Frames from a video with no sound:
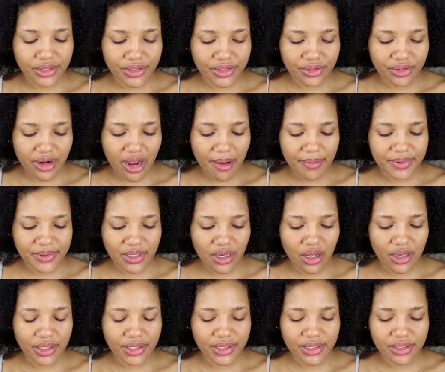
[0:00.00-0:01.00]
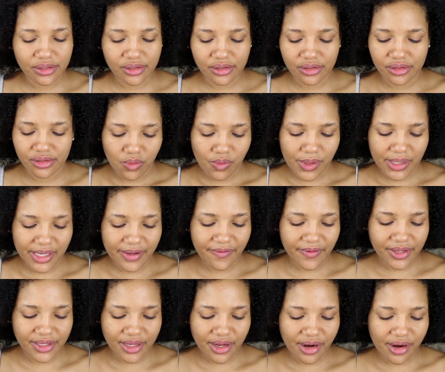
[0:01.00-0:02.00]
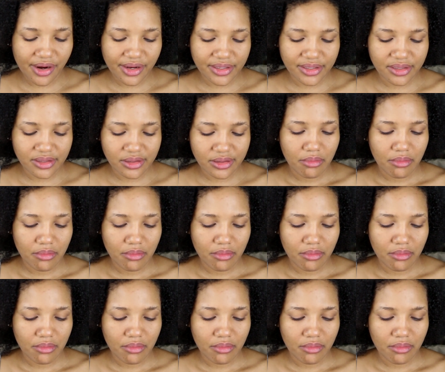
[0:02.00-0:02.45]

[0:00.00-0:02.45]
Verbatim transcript: just grabs onto whatever dirt.